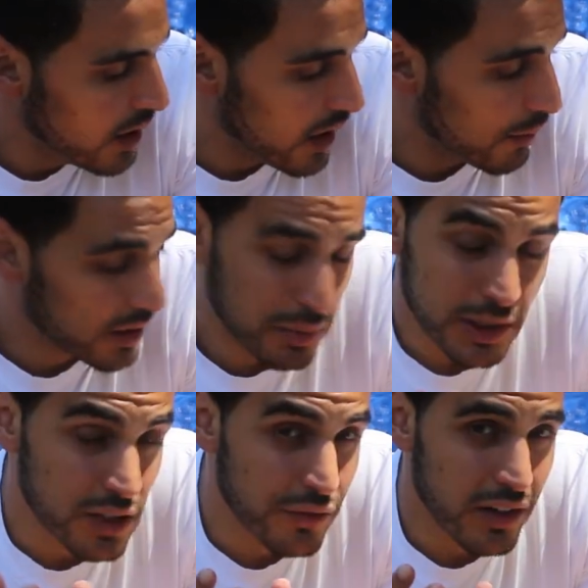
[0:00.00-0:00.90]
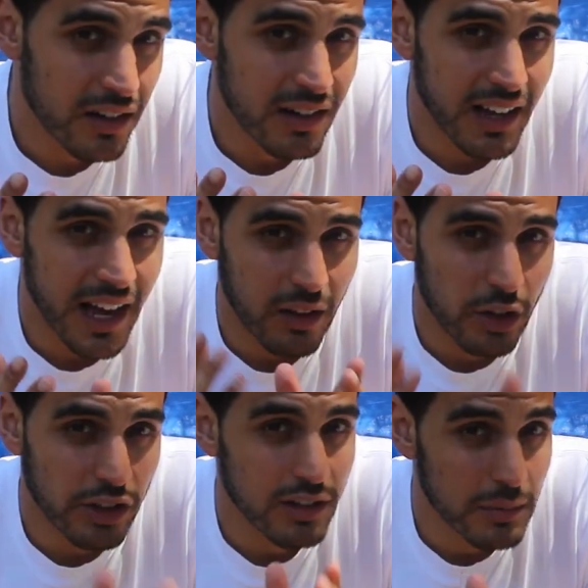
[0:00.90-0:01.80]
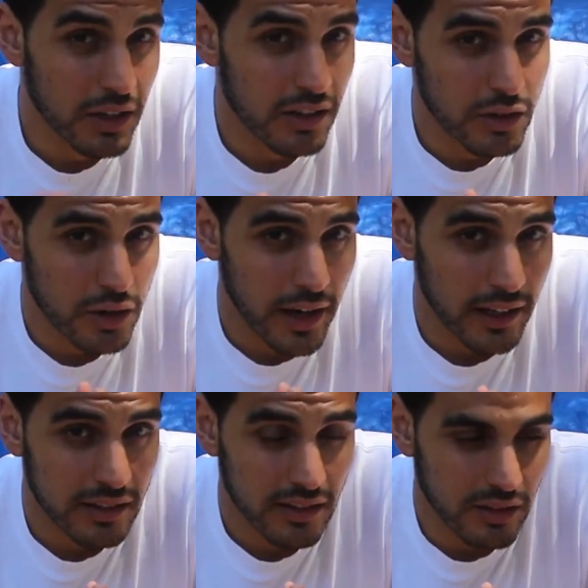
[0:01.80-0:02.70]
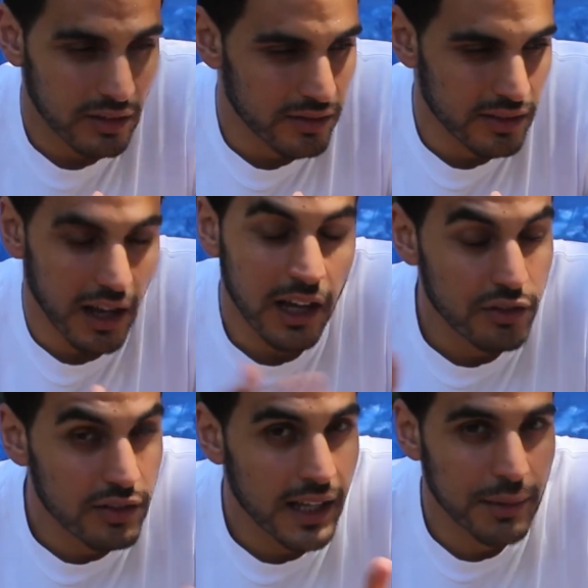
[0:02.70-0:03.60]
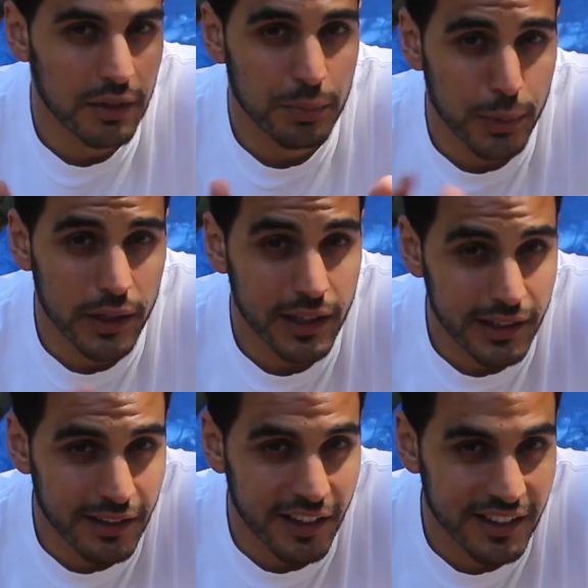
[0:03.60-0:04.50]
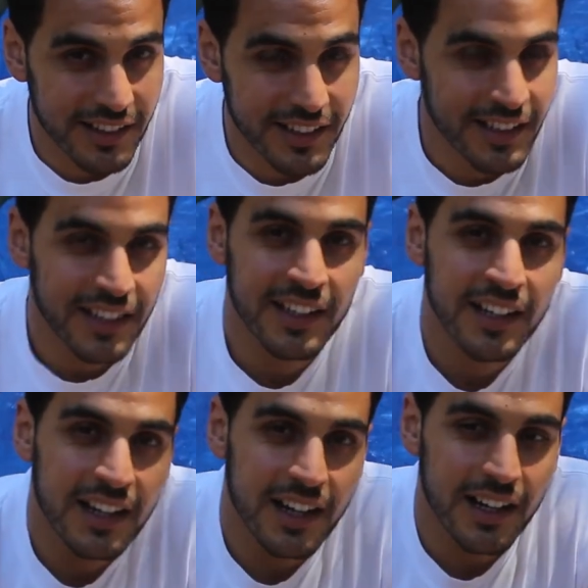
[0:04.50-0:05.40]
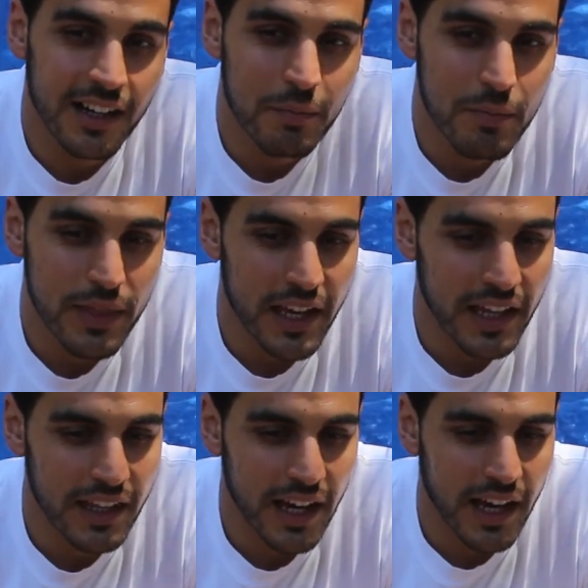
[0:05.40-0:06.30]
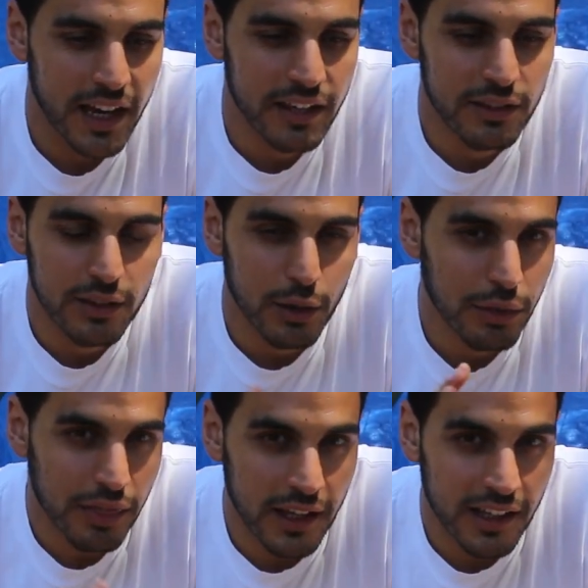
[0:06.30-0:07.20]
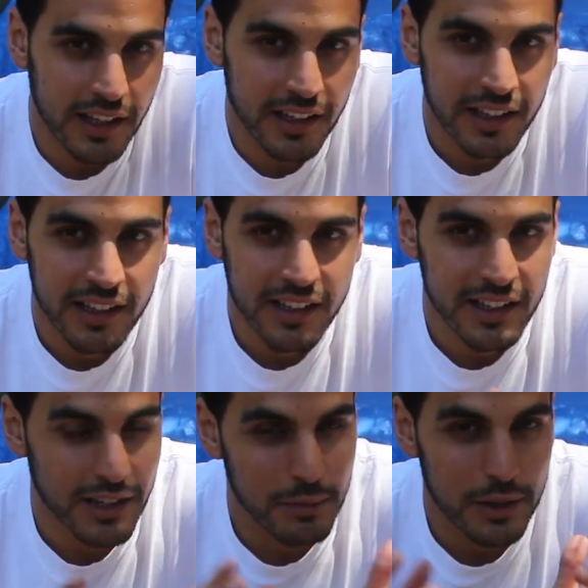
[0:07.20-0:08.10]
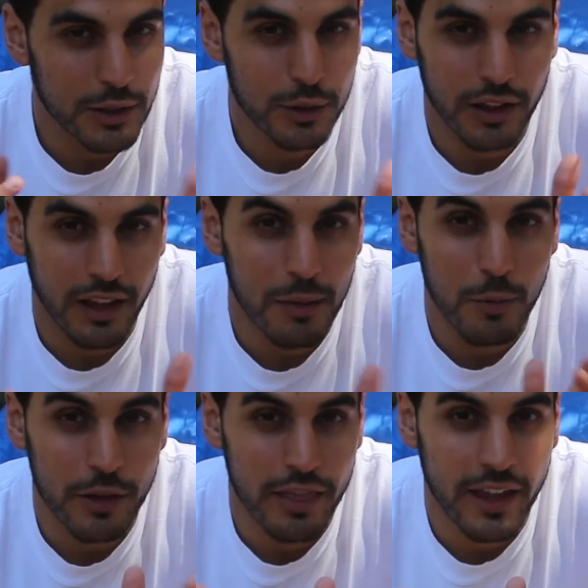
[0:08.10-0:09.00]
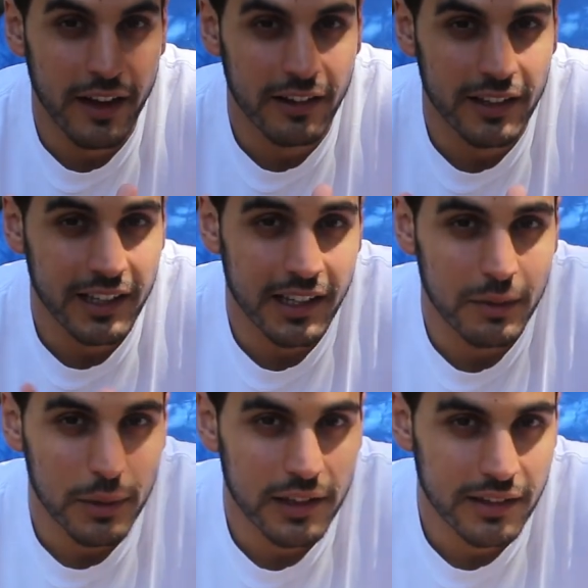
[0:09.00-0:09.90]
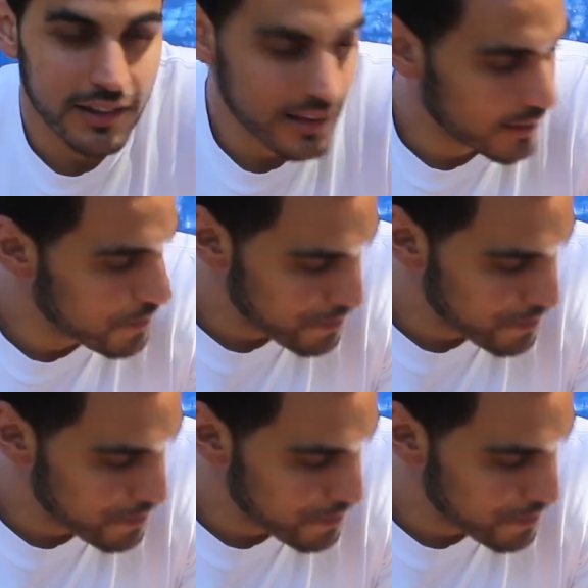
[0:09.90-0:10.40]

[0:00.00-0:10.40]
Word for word: um, especially for how long you're going to be on the track. So 100 laps is pretty exhausting, um, and I don't think you're going to be doing a lot more than that on a daily basis.